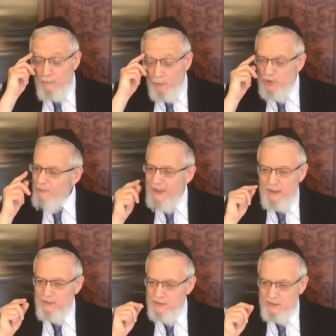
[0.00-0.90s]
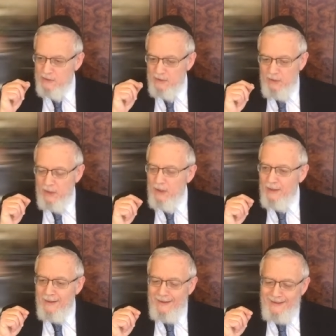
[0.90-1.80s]
Which means
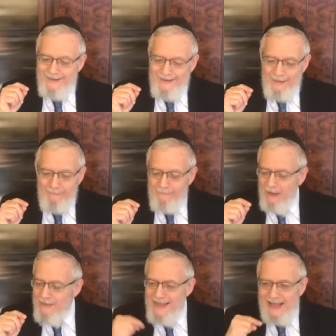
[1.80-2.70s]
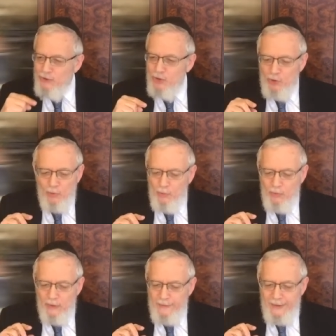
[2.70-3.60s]
a non-Jew,